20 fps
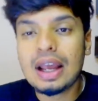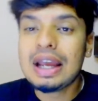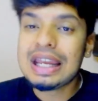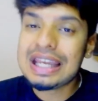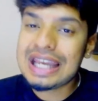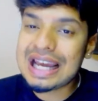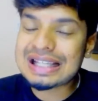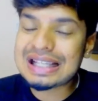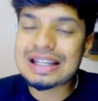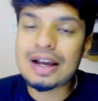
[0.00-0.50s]

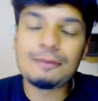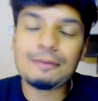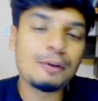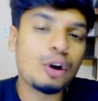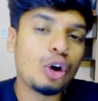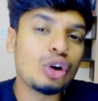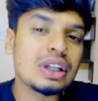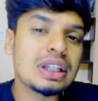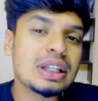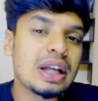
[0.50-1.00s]
yes, of
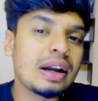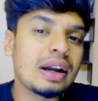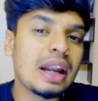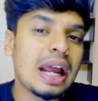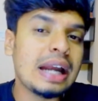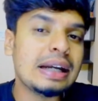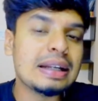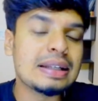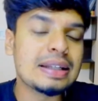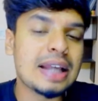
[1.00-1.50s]
course,
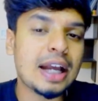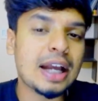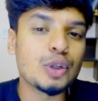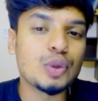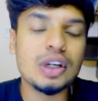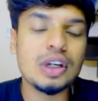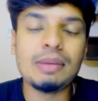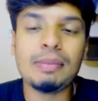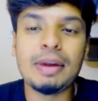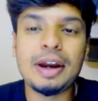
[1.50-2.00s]
sunlight is
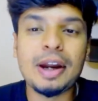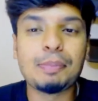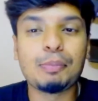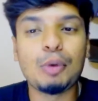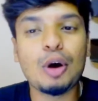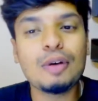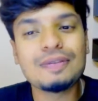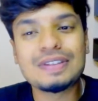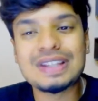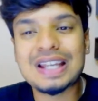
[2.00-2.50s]
actually made up
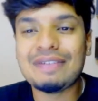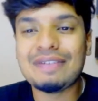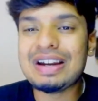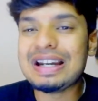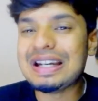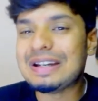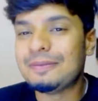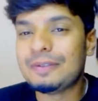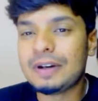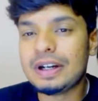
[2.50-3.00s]
of
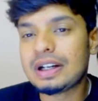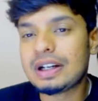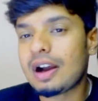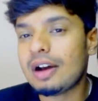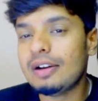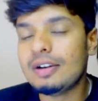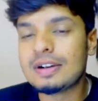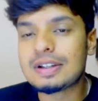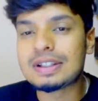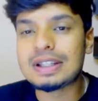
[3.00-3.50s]
7 different
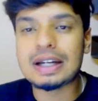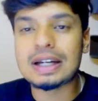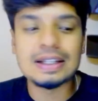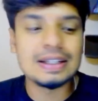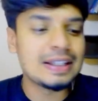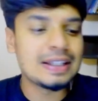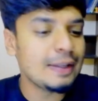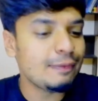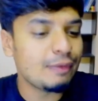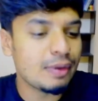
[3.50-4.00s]
colors. That
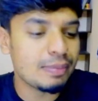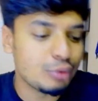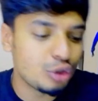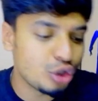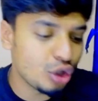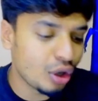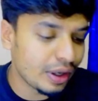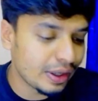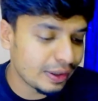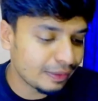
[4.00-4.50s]
is the Wibgeor.